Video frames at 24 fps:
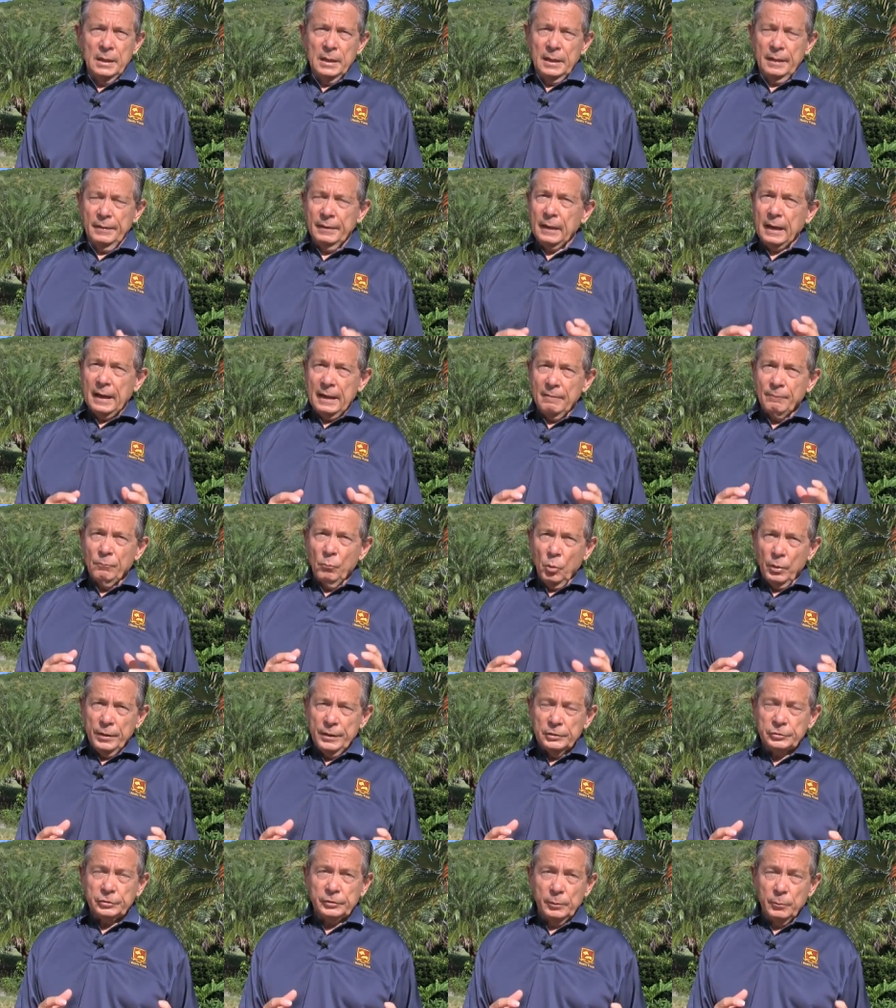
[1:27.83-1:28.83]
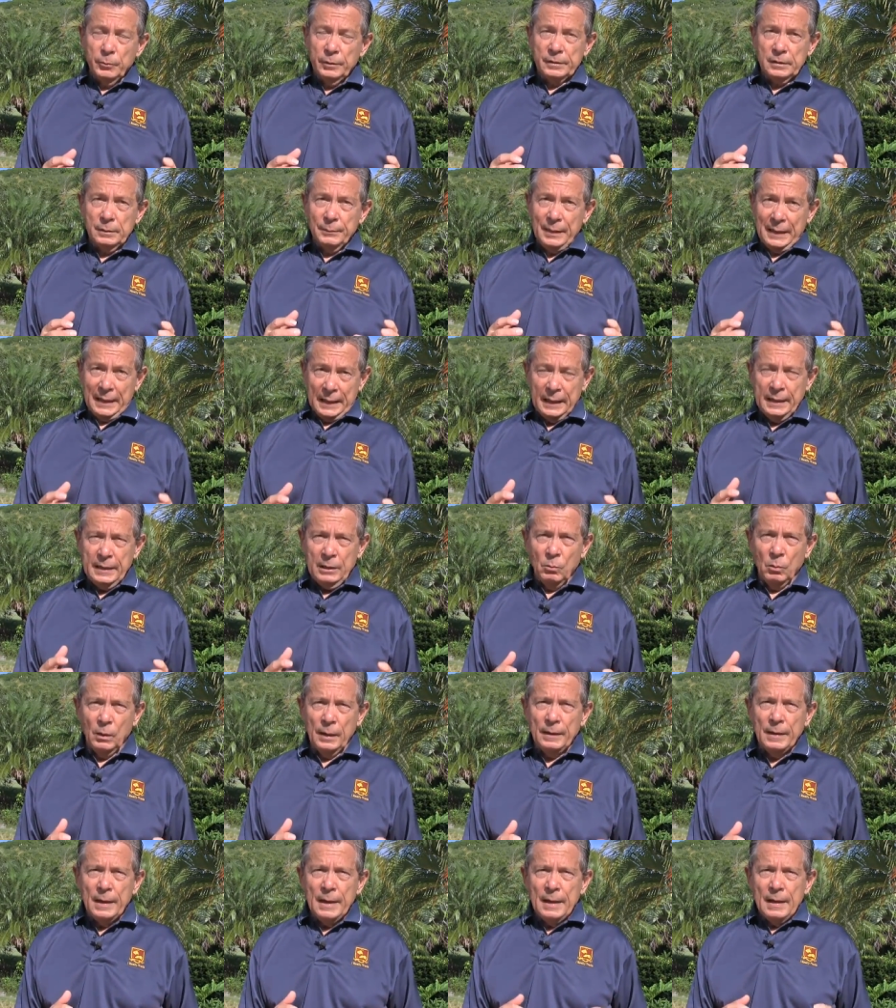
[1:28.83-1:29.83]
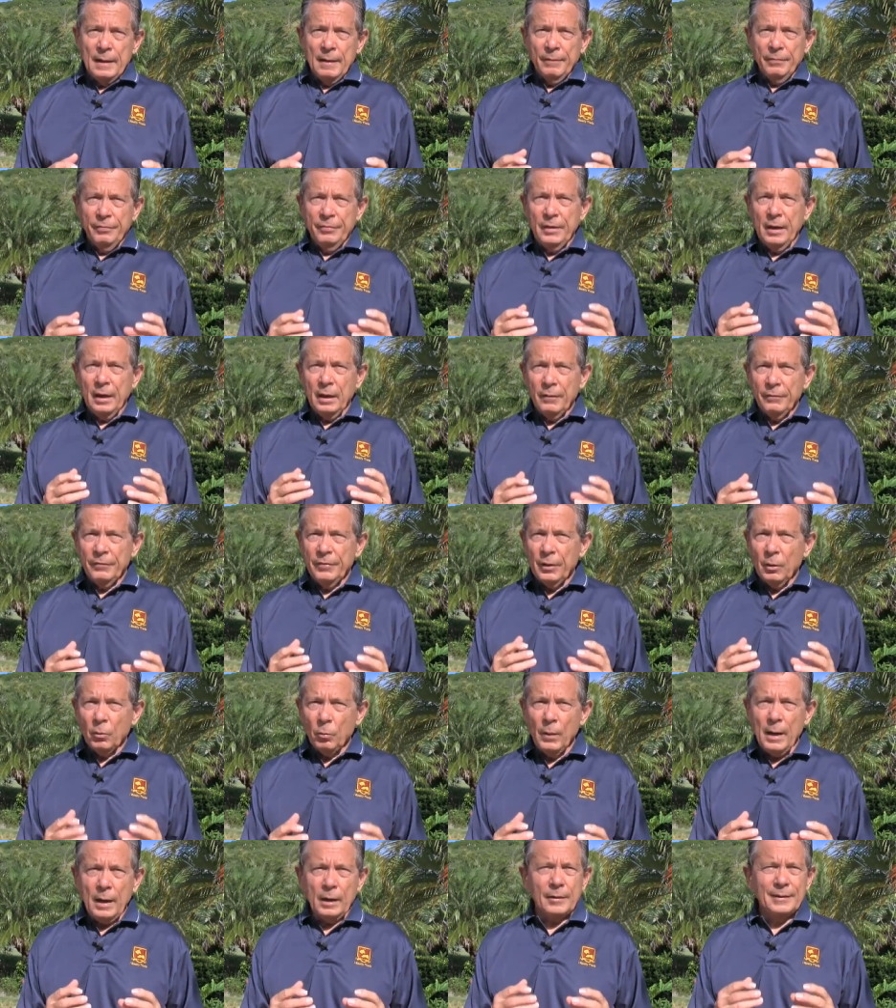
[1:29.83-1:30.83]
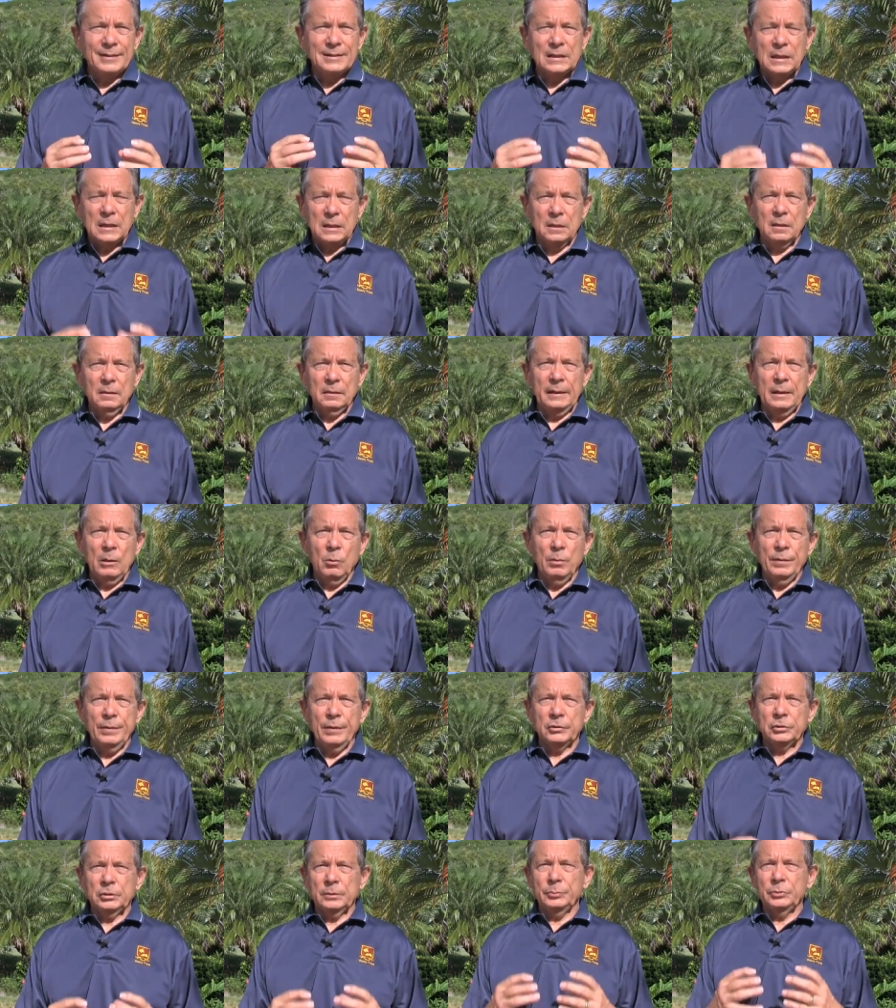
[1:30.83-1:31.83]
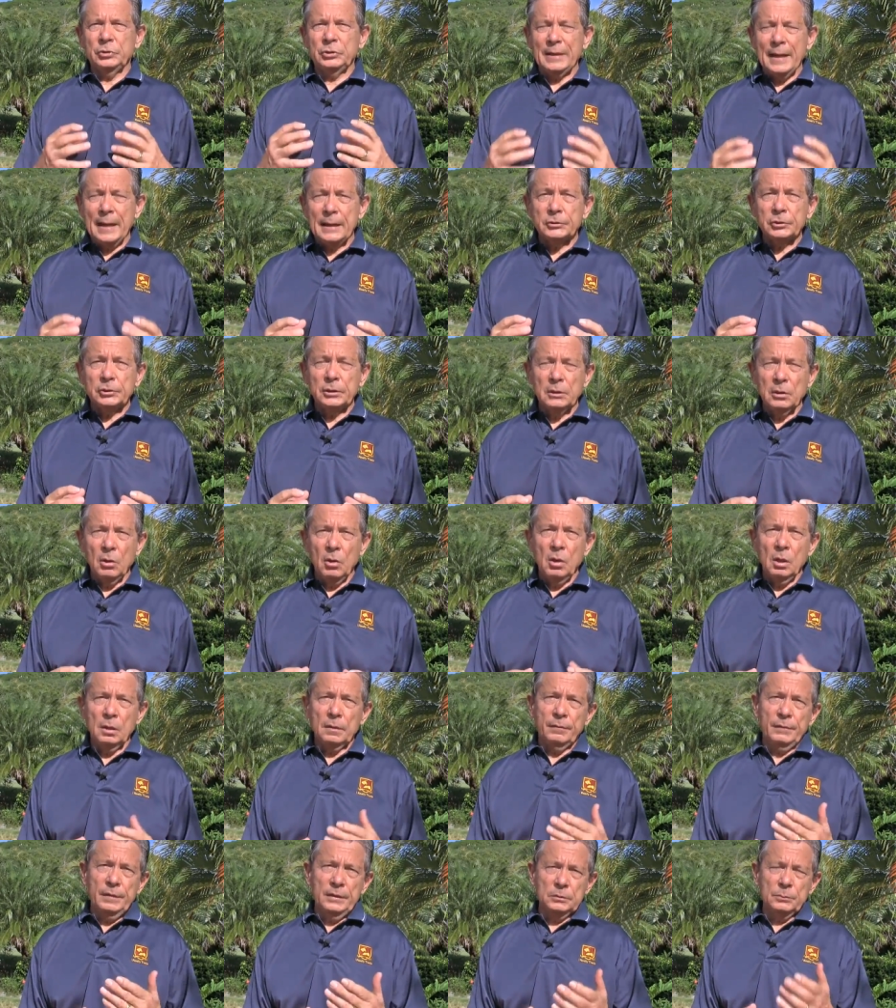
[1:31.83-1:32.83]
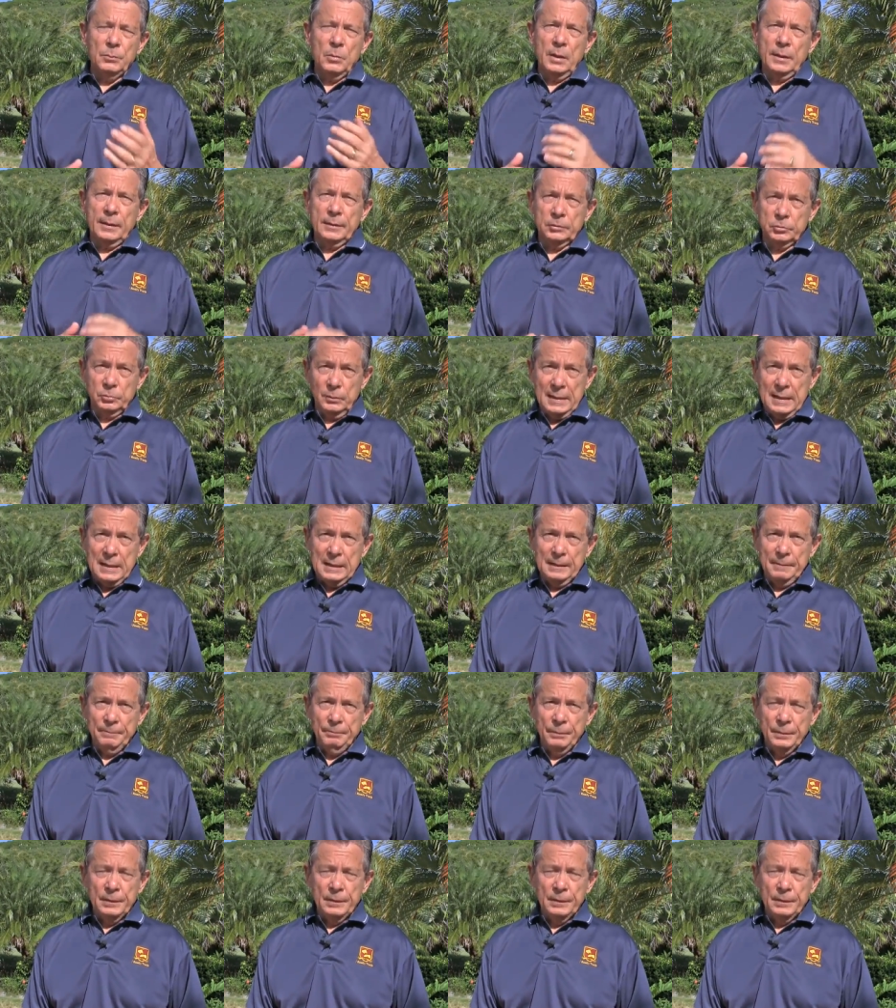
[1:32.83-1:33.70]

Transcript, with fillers: I think I have more history with them than anyone. Their, their record is clearly when they're substantially long, these markets rally.